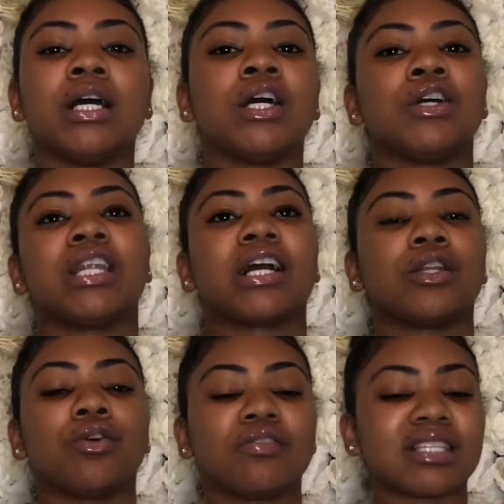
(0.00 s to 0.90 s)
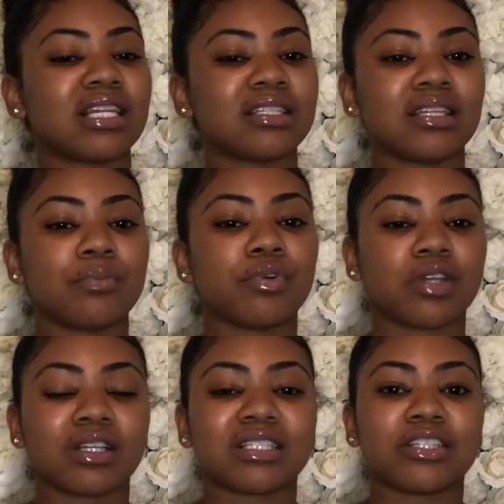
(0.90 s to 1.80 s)
Like a lot of salicylic
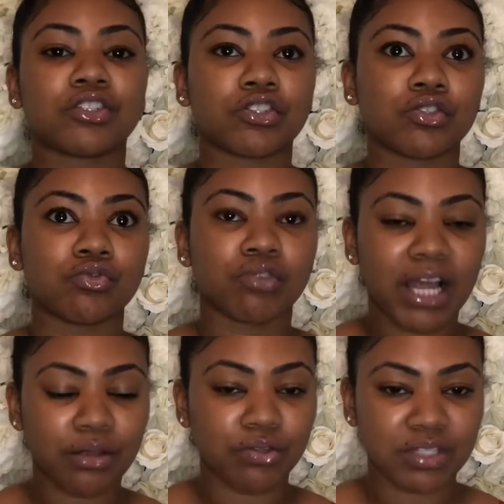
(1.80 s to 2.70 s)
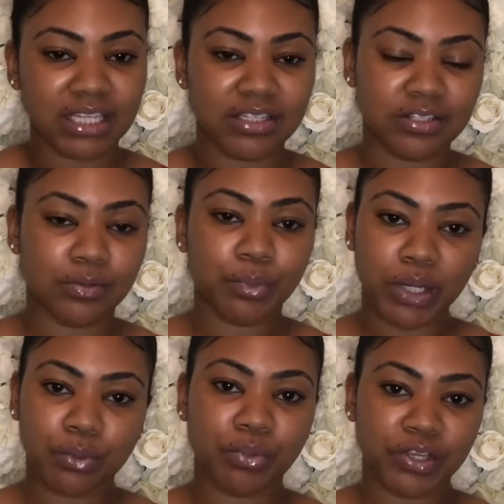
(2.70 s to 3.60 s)
products, they just dry out your skin to the
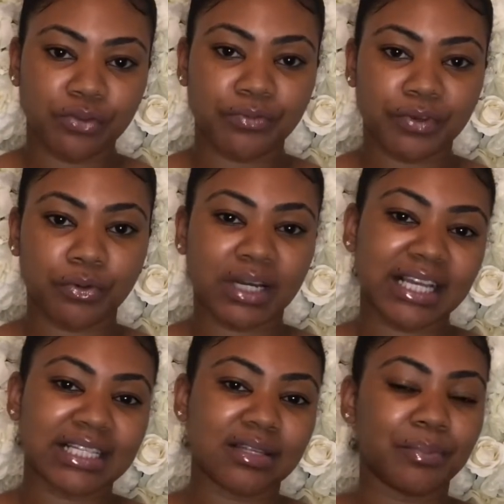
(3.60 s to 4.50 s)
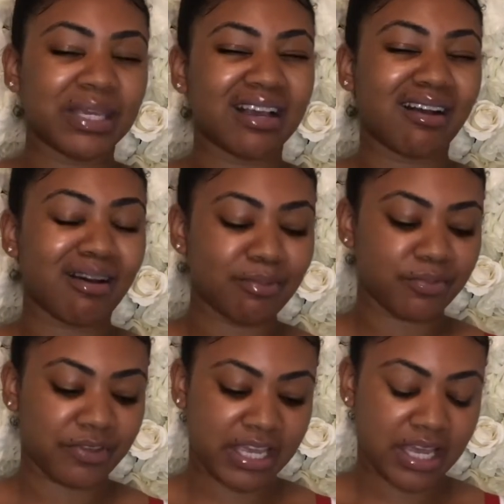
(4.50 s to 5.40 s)
point where you feel like it's a bit
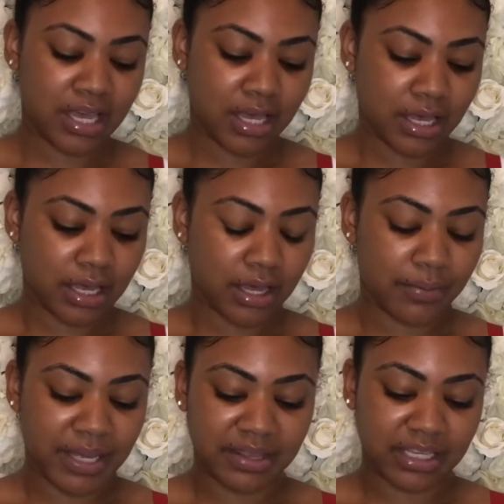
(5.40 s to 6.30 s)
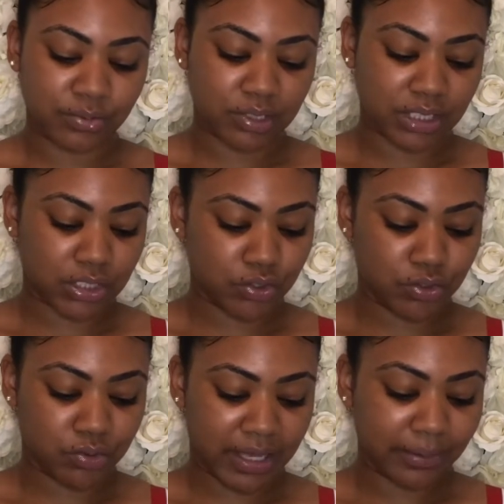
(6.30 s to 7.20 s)
uncomfy, and this one doesn't
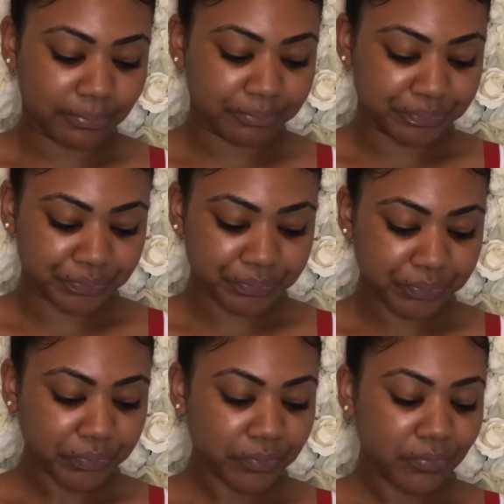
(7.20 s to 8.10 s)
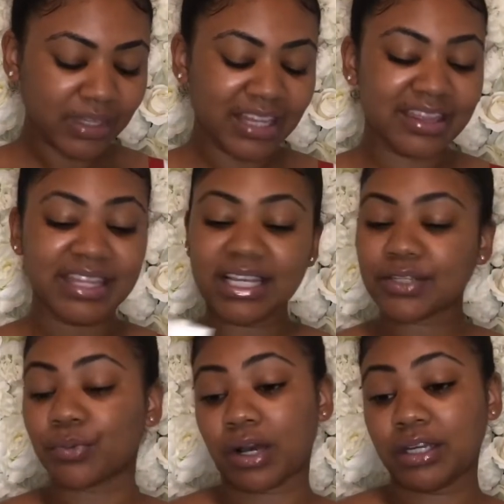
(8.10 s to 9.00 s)
do that.
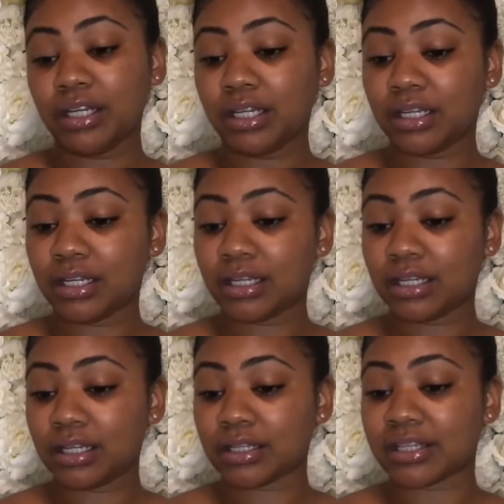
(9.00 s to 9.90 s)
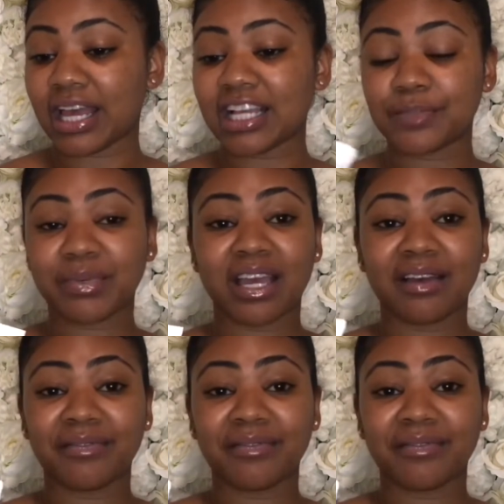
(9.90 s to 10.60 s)
This one, the SPF,